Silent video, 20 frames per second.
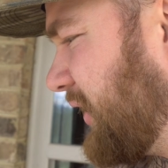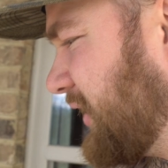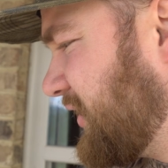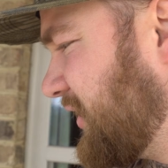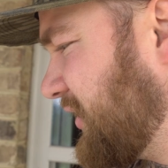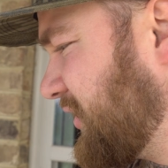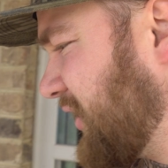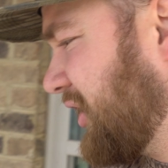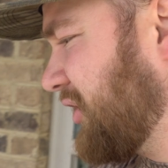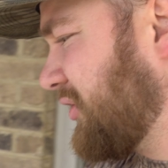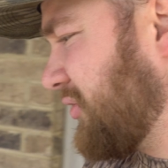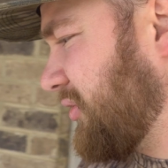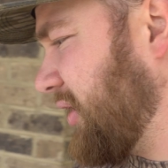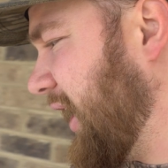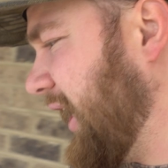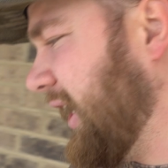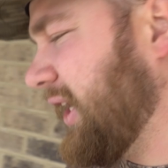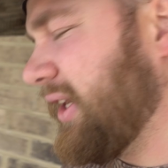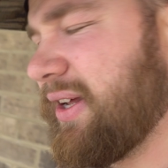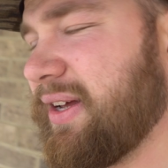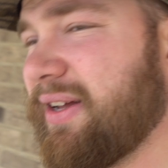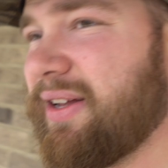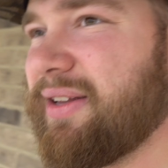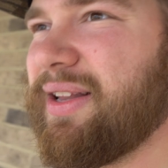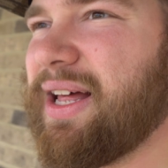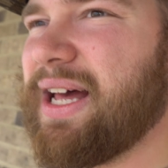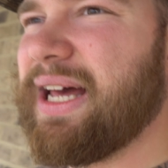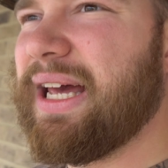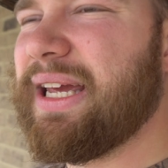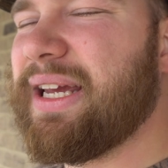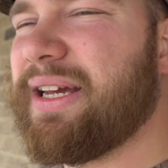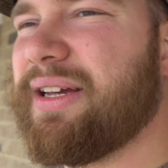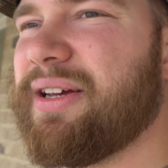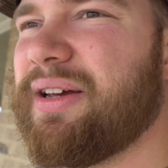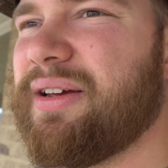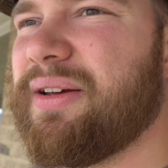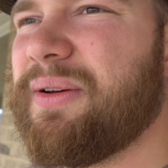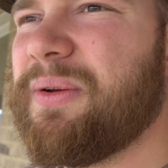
this is a great, like,